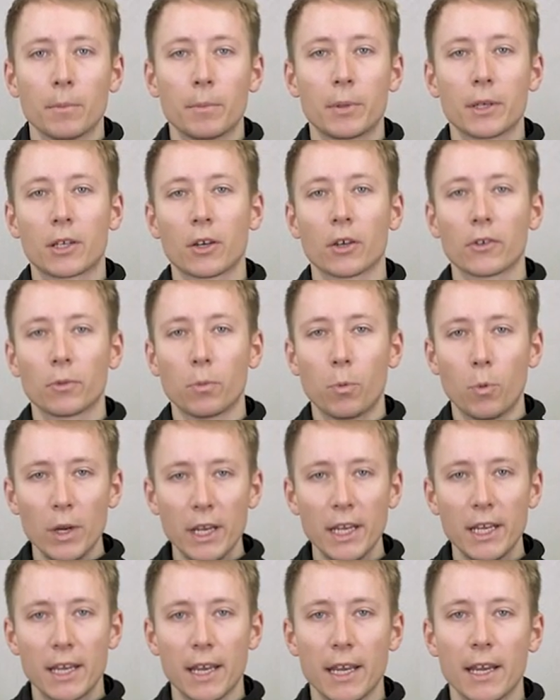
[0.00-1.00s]
Because
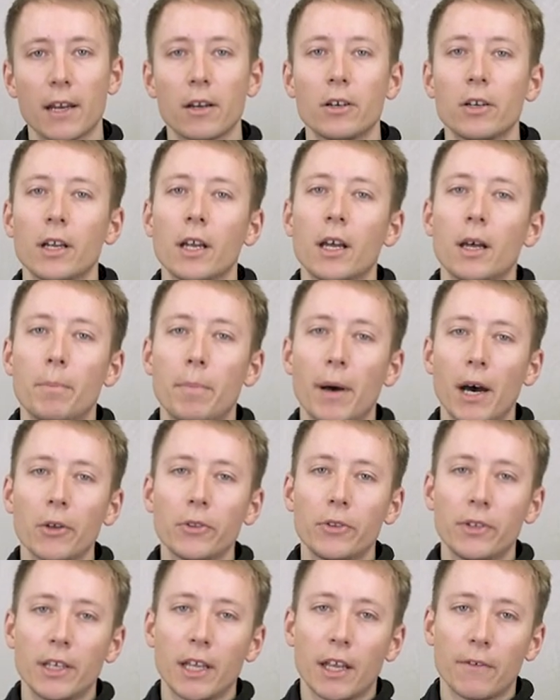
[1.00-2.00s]
we care
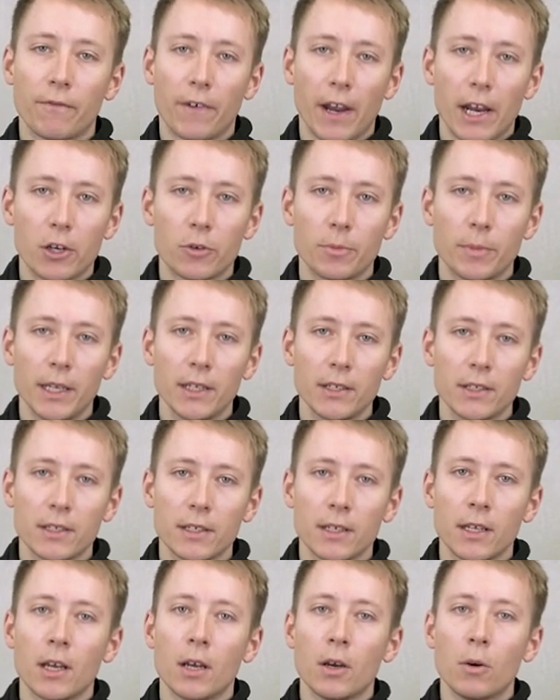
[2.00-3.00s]
about the environment,